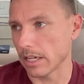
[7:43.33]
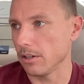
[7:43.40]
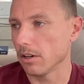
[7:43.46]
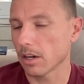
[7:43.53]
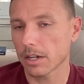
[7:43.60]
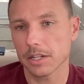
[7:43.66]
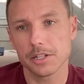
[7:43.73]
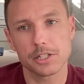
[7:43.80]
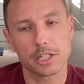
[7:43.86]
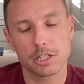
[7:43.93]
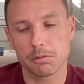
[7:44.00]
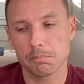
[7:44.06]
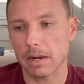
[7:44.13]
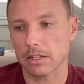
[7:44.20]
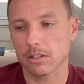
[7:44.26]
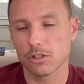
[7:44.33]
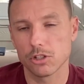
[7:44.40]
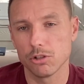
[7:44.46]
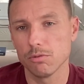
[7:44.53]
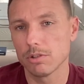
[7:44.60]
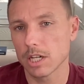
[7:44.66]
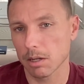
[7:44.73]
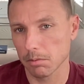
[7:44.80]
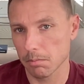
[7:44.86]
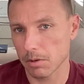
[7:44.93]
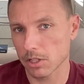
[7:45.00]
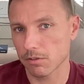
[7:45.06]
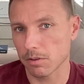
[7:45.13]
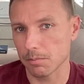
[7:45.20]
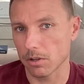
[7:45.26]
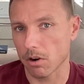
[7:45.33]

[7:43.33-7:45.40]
You're not going to expect too terribly much from